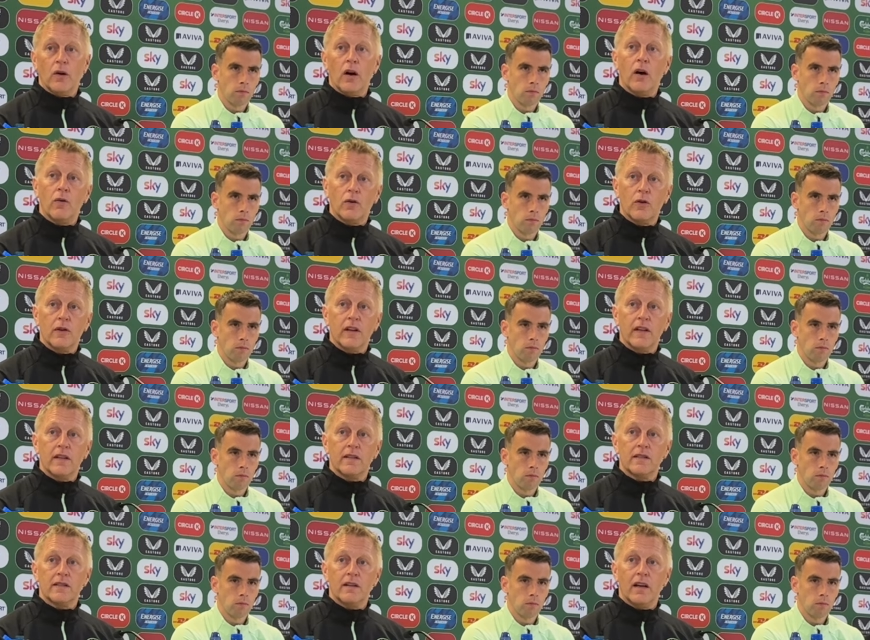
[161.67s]
Speaker 1: about how good it
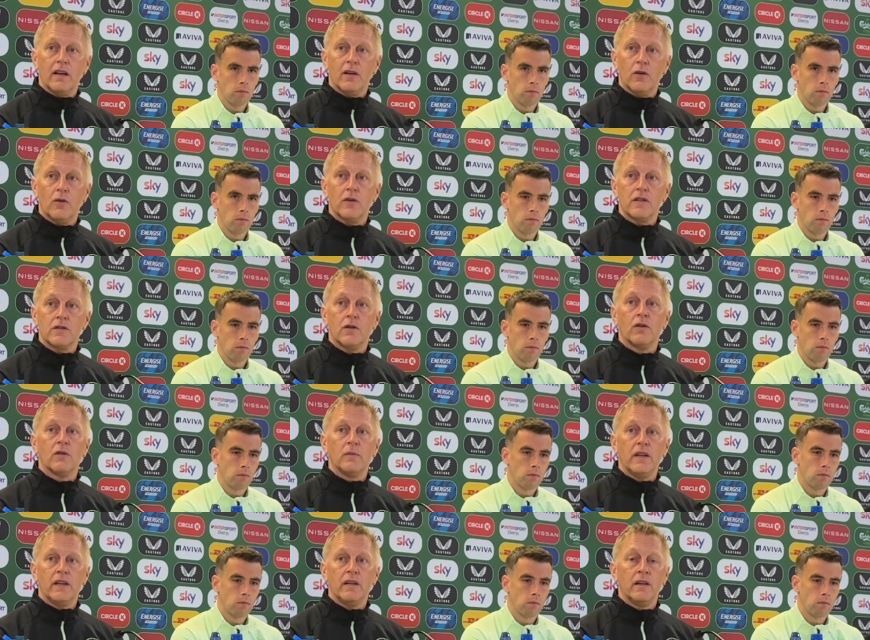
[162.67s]
is, and I know it's going
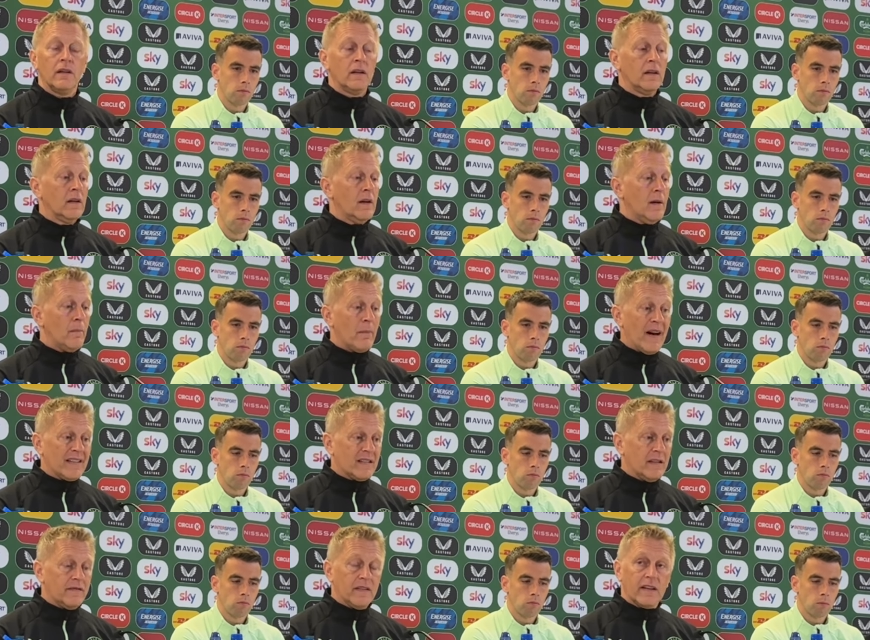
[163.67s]
to be
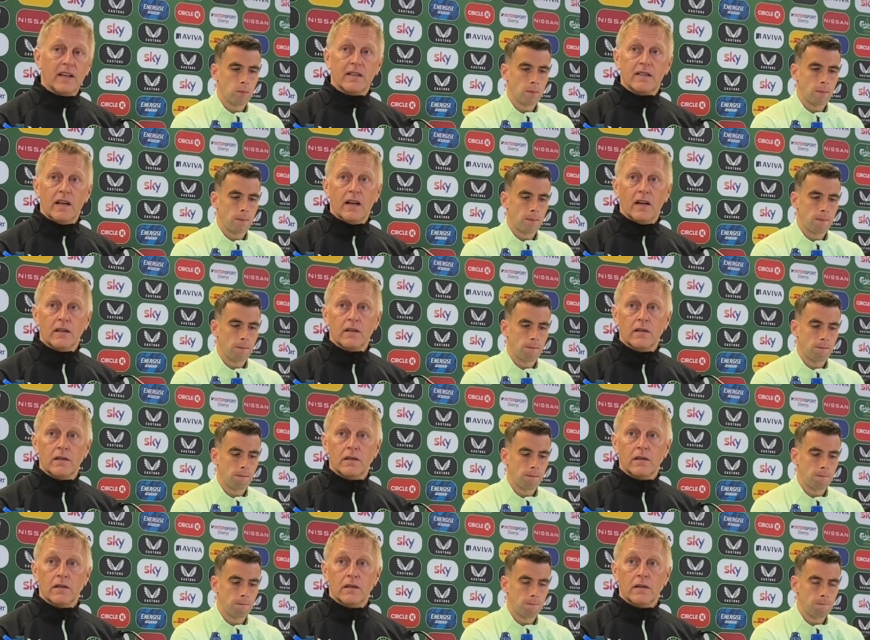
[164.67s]
massive against England.
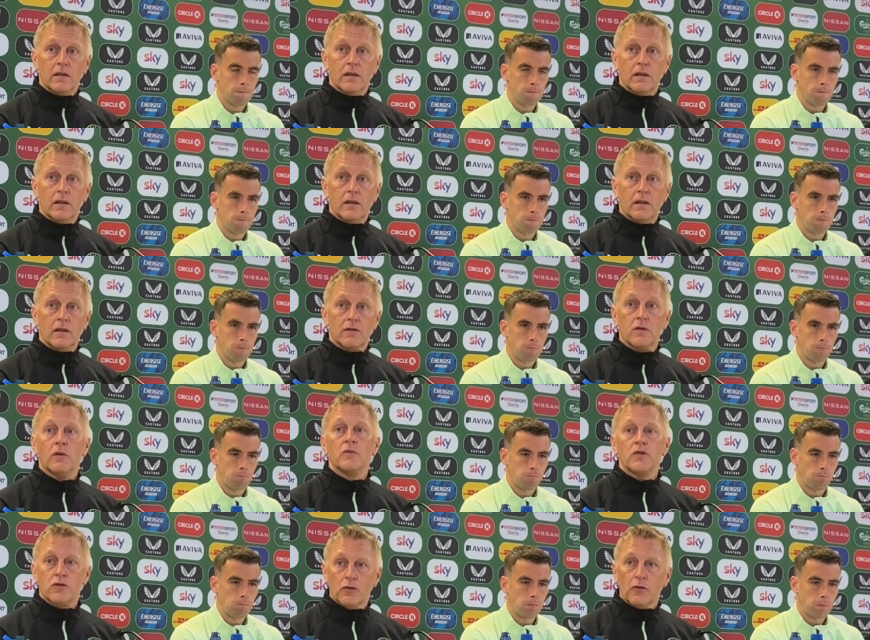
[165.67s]
So
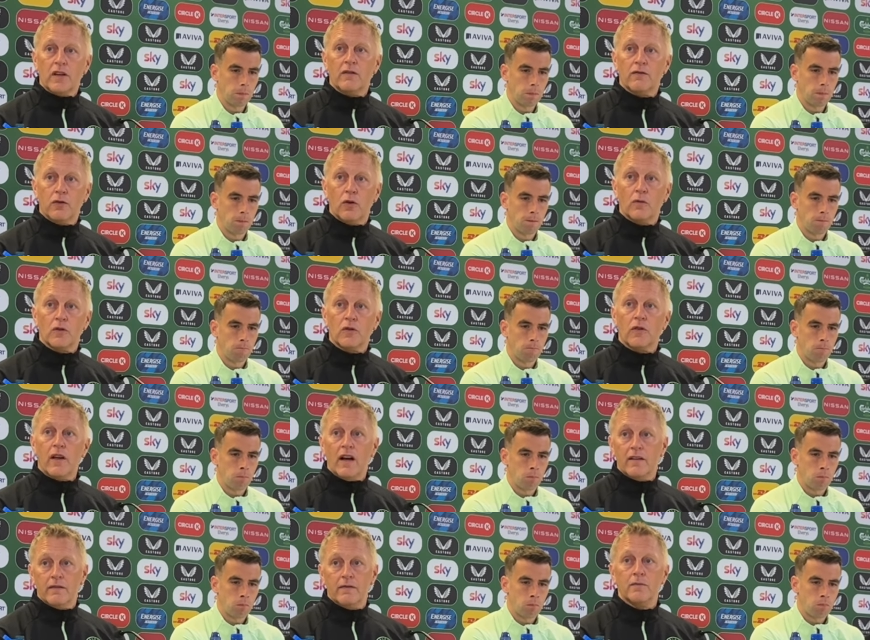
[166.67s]
I'm just looking forward to
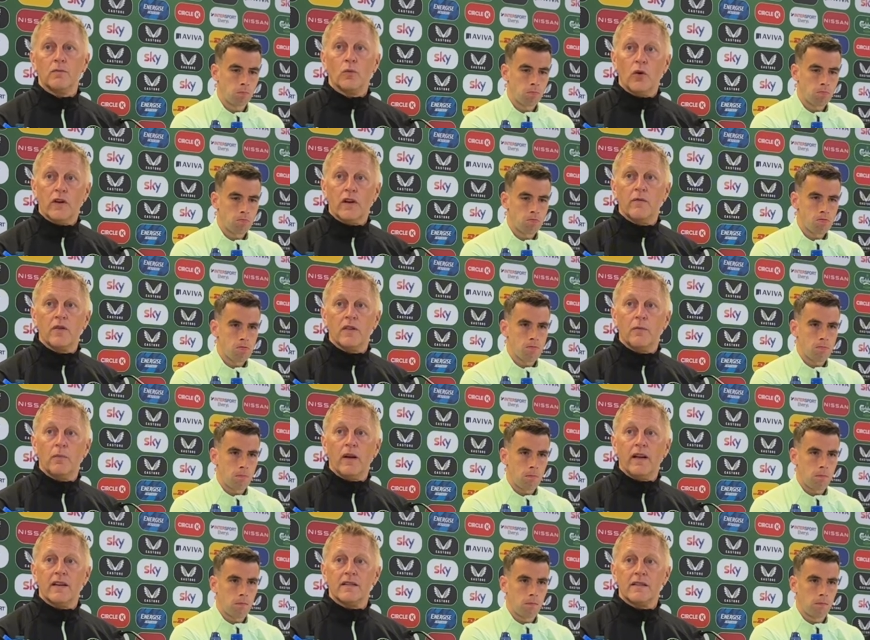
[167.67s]
that, working with the
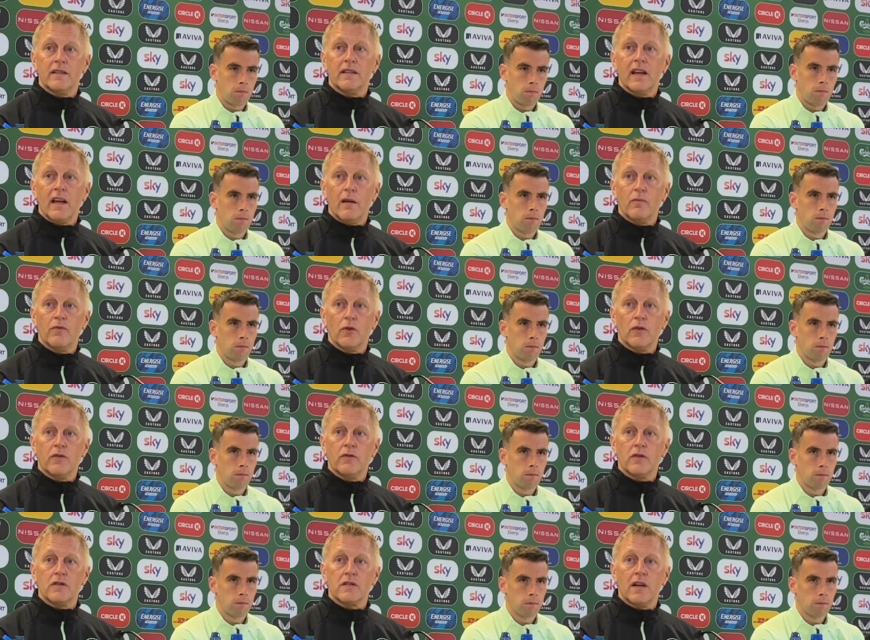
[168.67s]
players in game for the
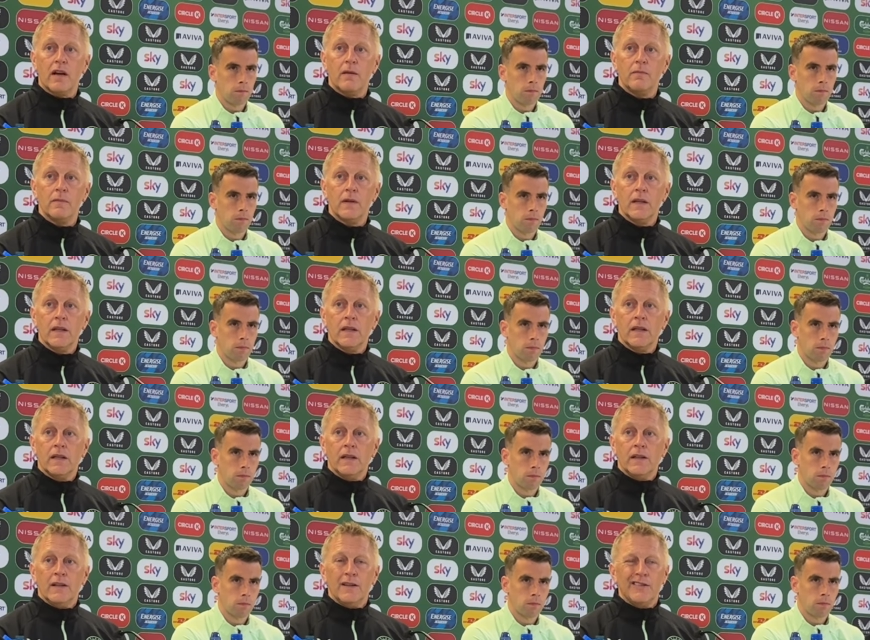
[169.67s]
first time.
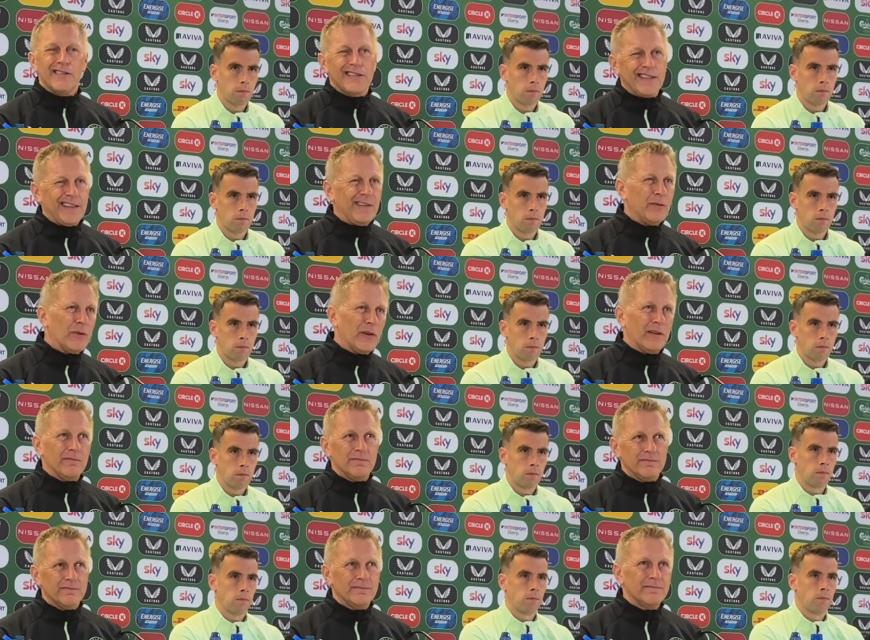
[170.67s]
See what
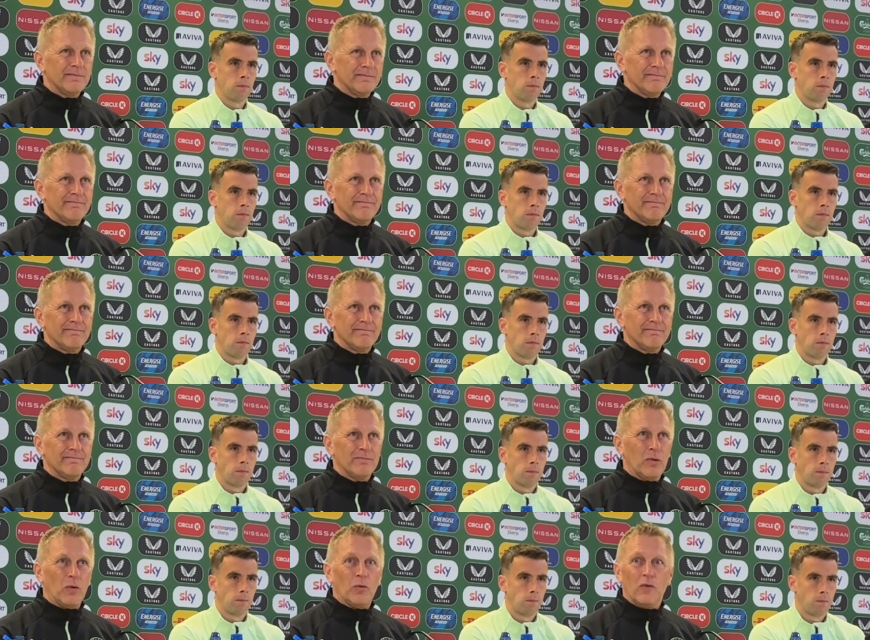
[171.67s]

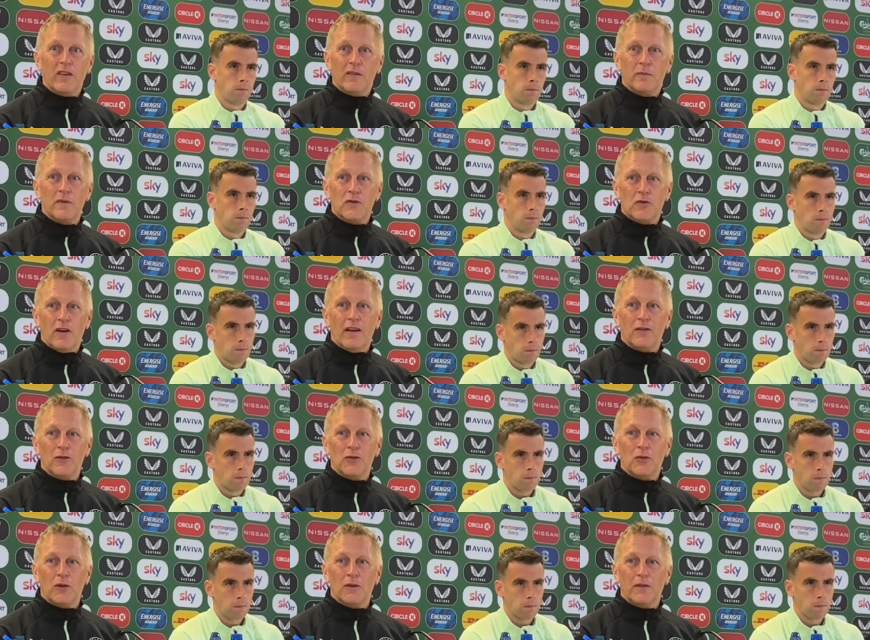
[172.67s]
we have been trying
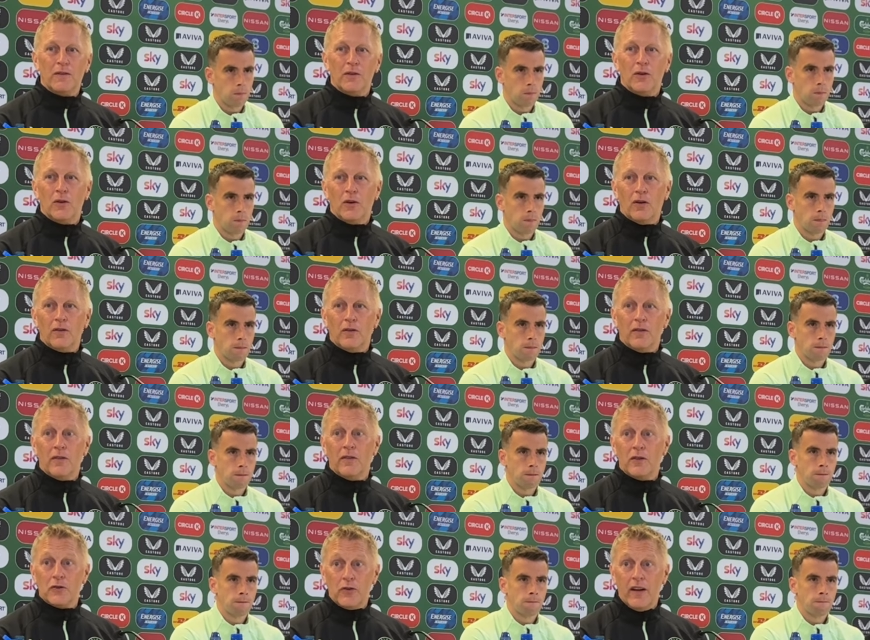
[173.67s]
to do
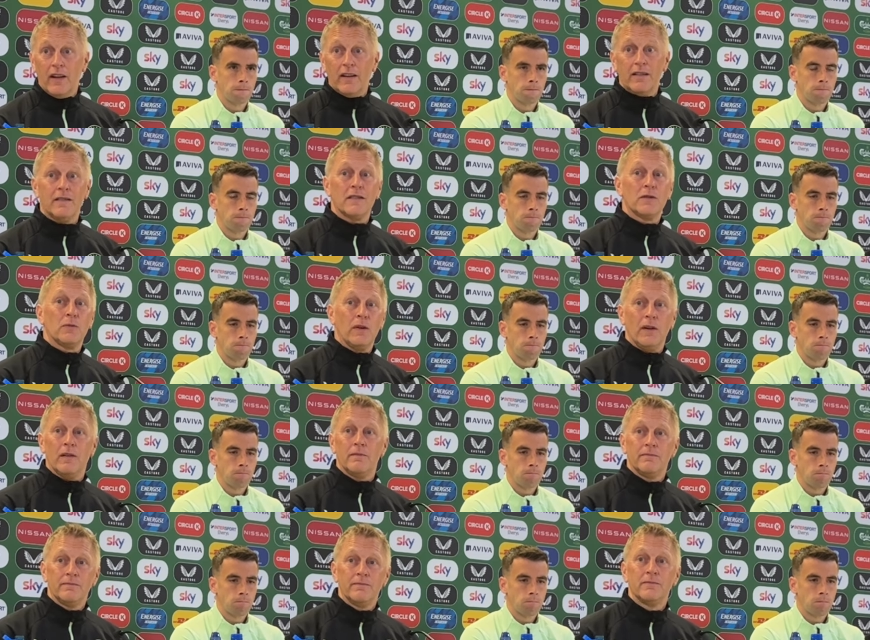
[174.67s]
on the trainings will